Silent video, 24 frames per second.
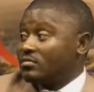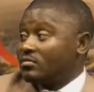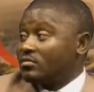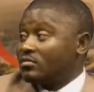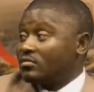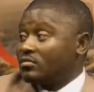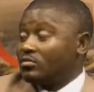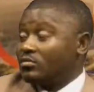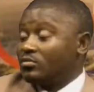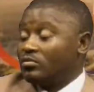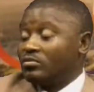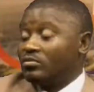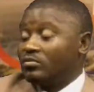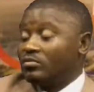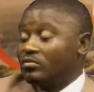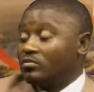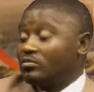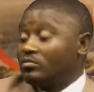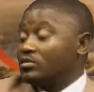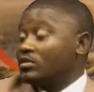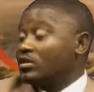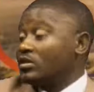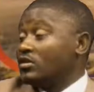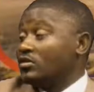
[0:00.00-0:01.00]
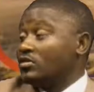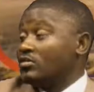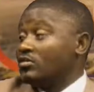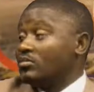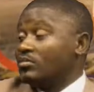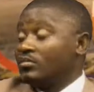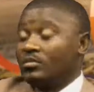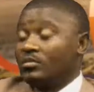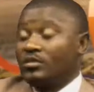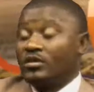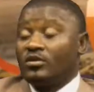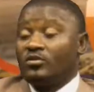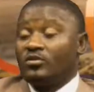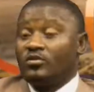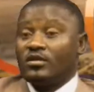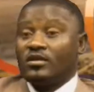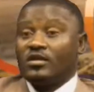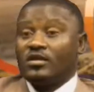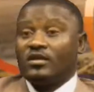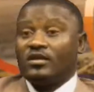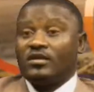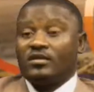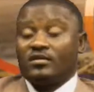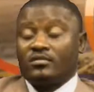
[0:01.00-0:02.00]
who tell a
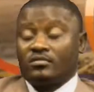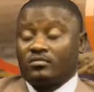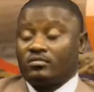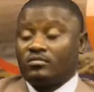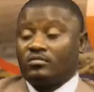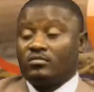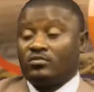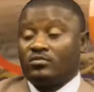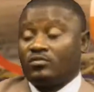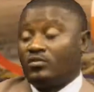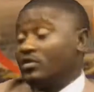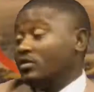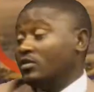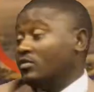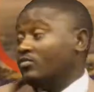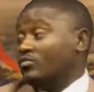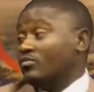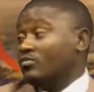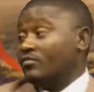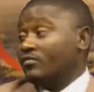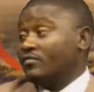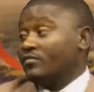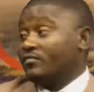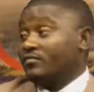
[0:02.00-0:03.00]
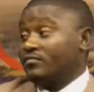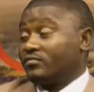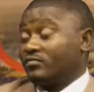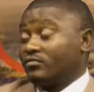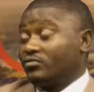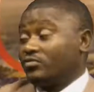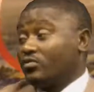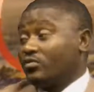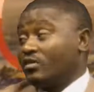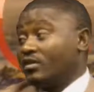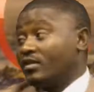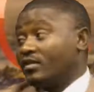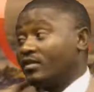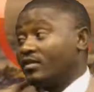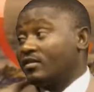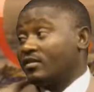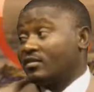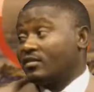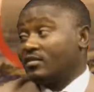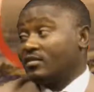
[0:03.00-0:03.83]
winger, we move together.